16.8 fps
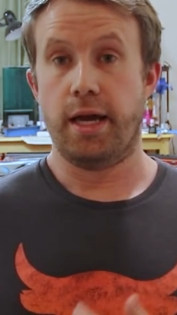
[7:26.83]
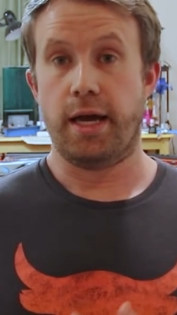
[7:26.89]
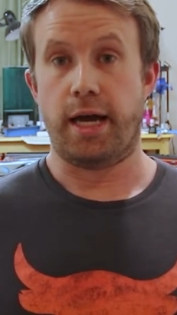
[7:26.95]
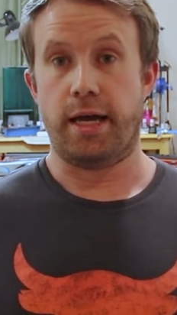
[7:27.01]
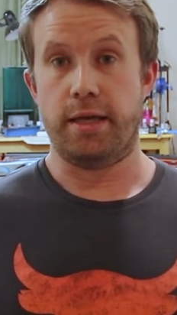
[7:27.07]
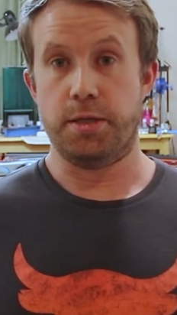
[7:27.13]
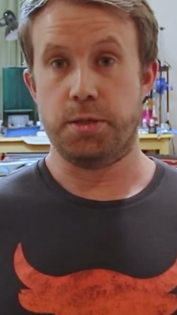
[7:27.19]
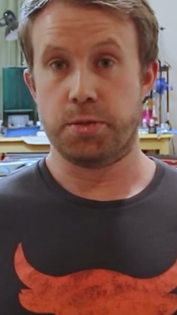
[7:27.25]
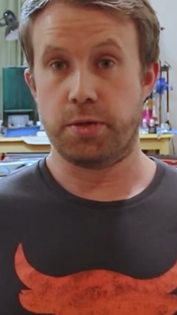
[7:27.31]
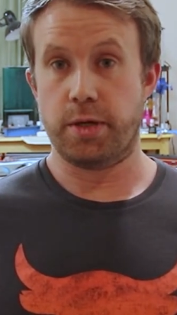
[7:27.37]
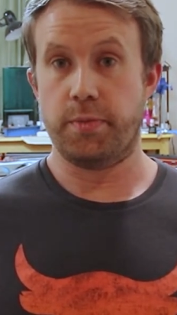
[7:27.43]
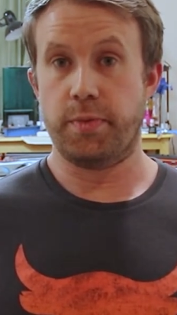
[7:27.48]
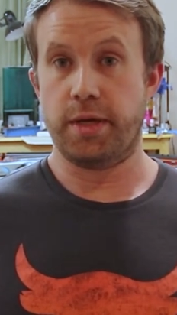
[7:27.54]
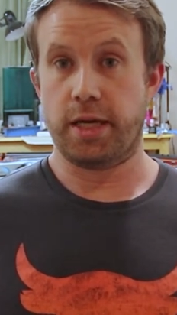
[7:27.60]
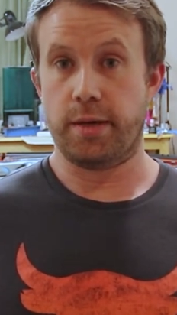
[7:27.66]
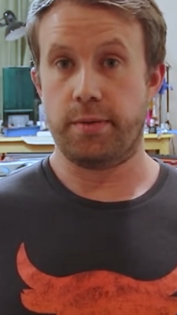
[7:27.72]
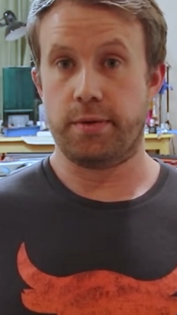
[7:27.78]
I enjoy
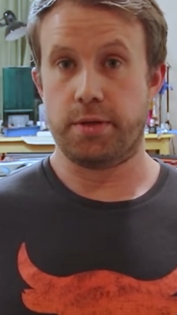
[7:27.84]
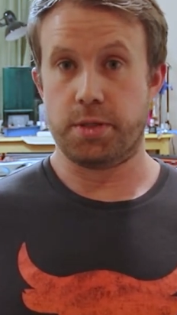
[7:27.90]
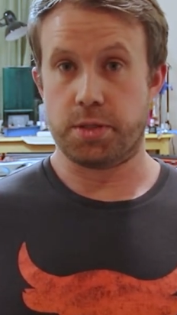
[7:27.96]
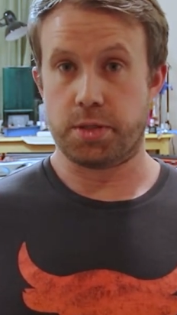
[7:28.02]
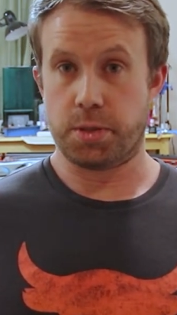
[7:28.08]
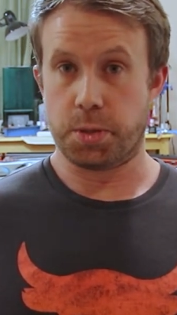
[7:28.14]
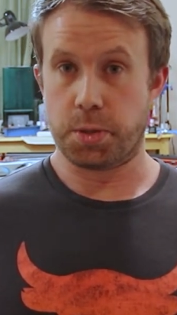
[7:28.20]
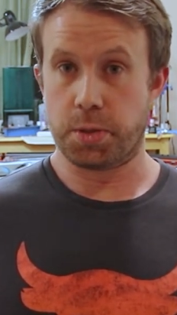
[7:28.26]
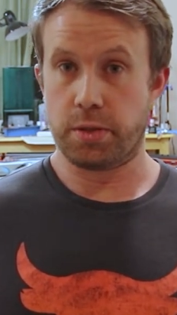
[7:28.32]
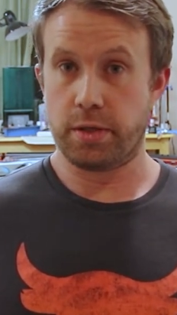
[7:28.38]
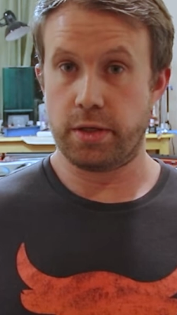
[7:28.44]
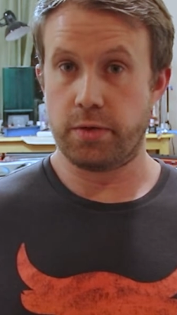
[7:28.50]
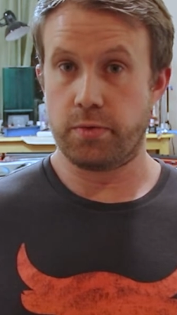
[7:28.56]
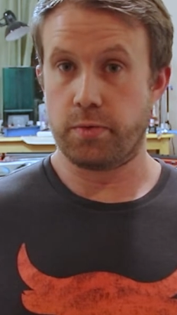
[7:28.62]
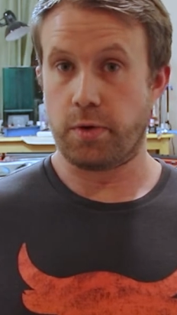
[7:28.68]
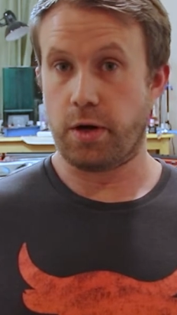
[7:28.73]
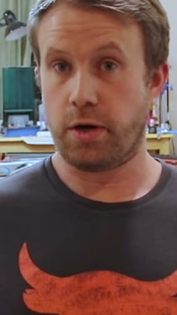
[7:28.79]
being able to just control
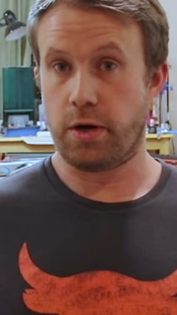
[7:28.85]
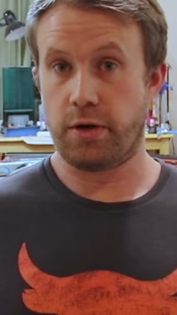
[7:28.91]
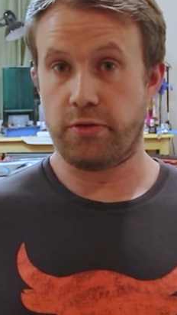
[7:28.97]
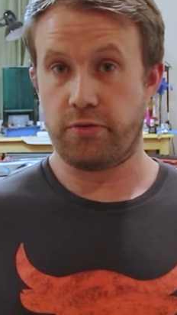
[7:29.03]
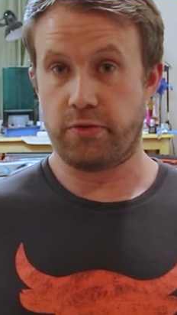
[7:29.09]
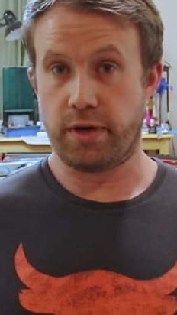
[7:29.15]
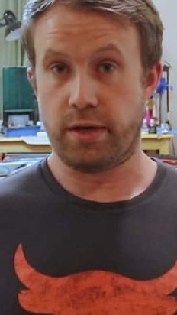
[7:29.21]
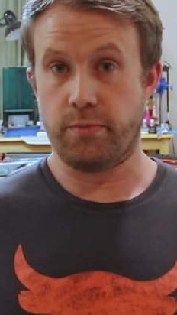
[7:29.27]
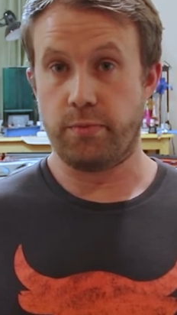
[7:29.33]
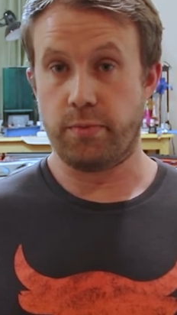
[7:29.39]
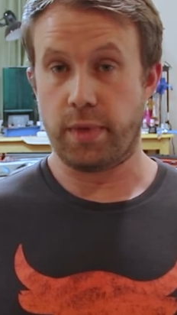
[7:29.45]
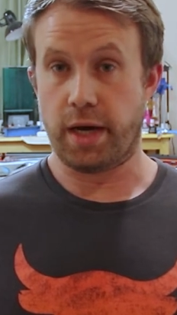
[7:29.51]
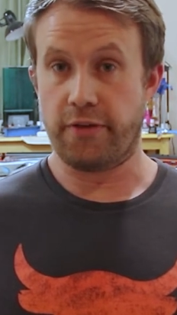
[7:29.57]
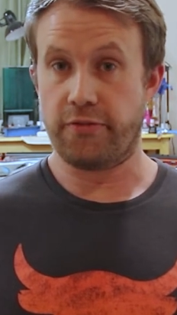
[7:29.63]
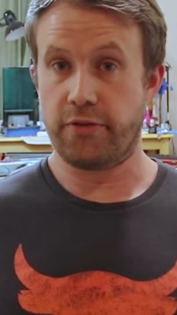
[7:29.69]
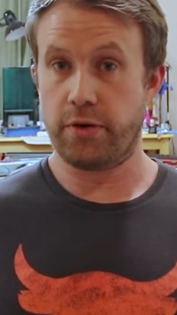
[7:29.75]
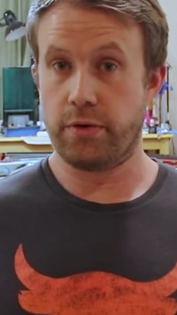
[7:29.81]
it all from
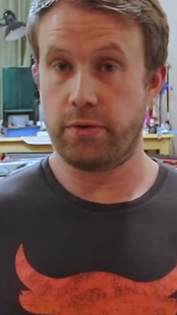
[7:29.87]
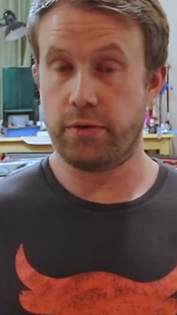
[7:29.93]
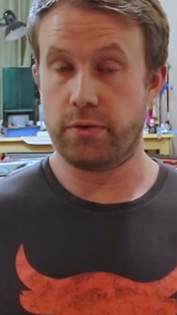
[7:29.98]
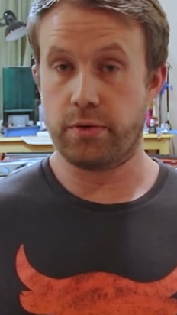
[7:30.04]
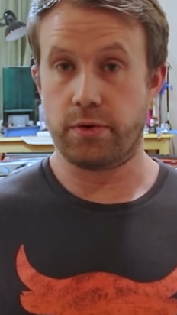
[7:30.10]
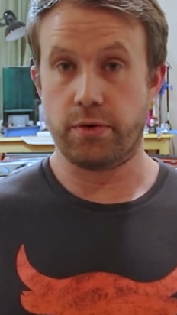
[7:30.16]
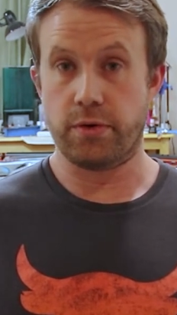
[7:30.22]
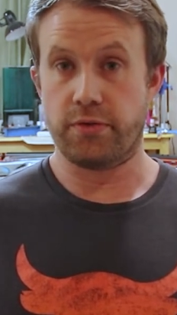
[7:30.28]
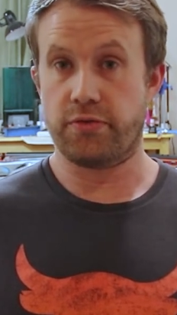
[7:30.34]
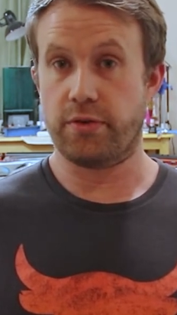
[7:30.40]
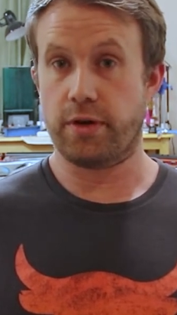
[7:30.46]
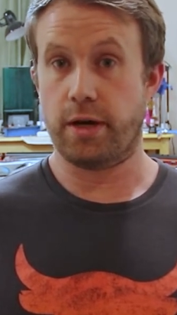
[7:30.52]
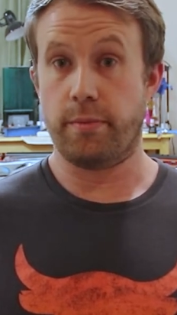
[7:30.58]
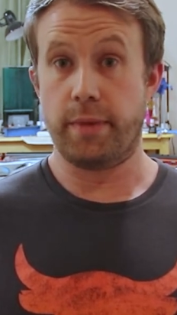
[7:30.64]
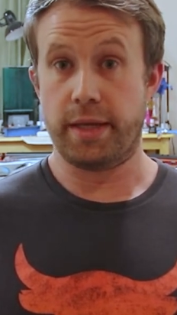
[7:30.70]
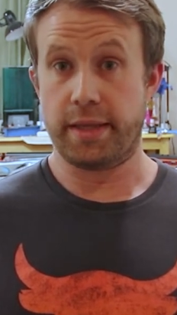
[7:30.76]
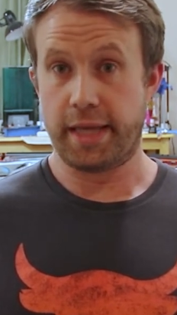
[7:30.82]
my phone or
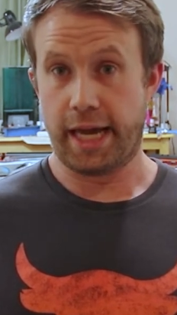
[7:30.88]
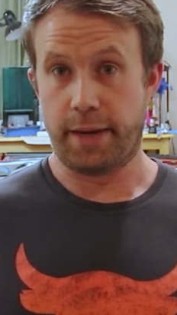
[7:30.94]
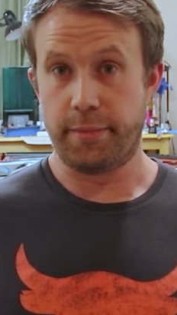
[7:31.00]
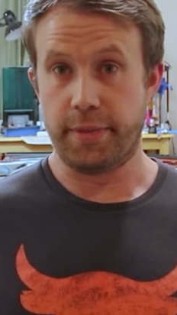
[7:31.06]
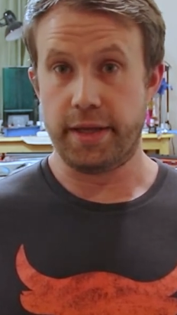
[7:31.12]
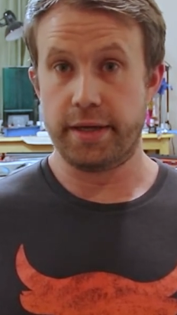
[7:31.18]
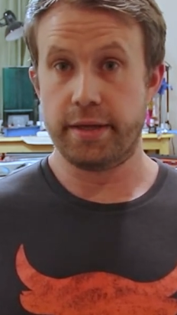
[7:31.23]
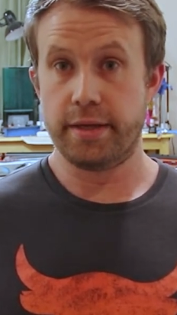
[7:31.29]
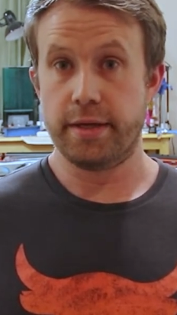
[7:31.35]
from a tablet.